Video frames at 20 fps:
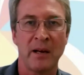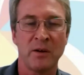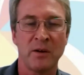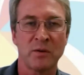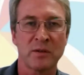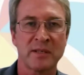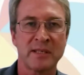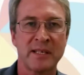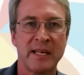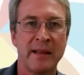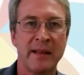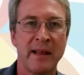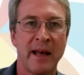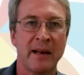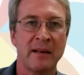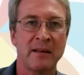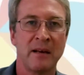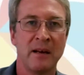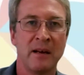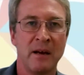And you'll
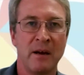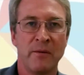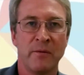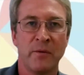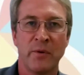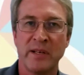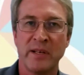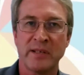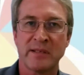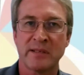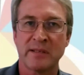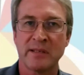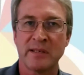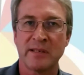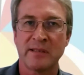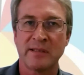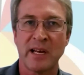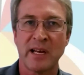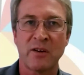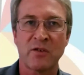see that, for
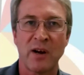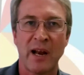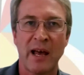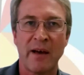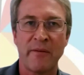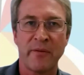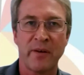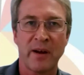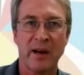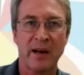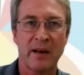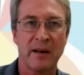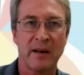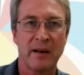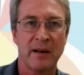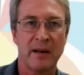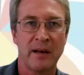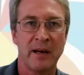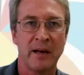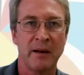instance, Central
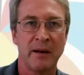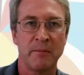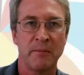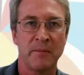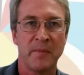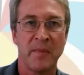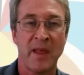Africa,